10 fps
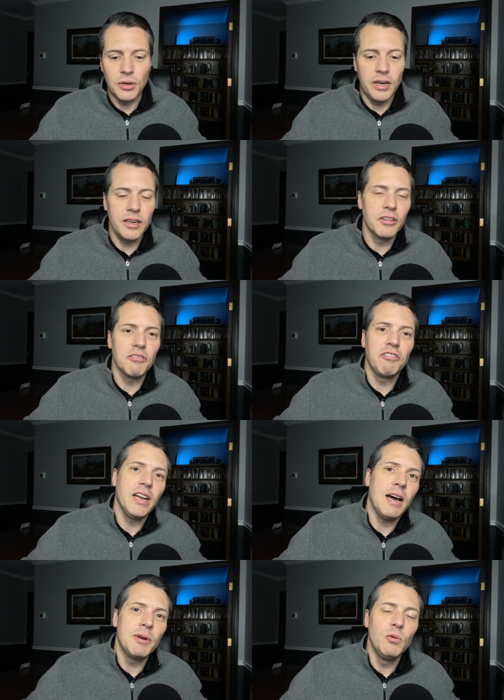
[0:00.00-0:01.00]
Another
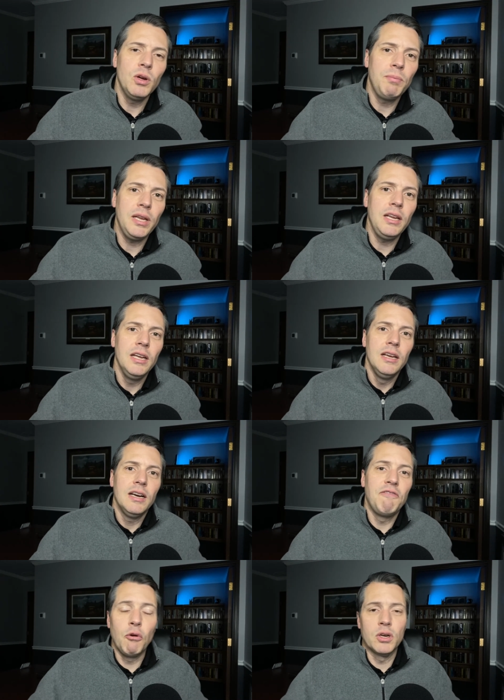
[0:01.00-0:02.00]
phenomenon would be
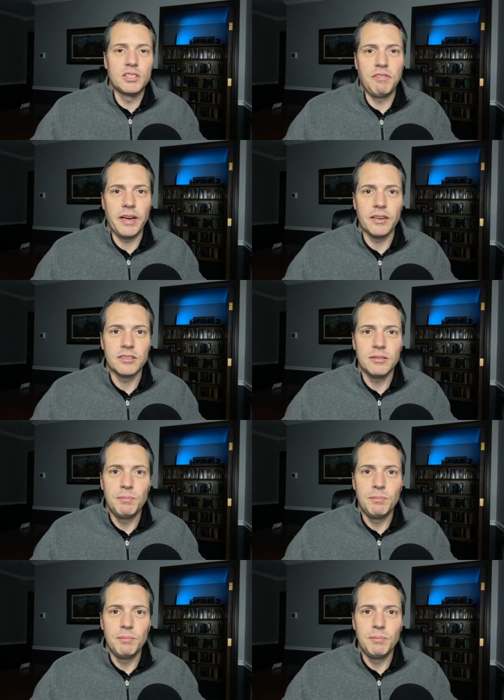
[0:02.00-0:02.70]
forest fires.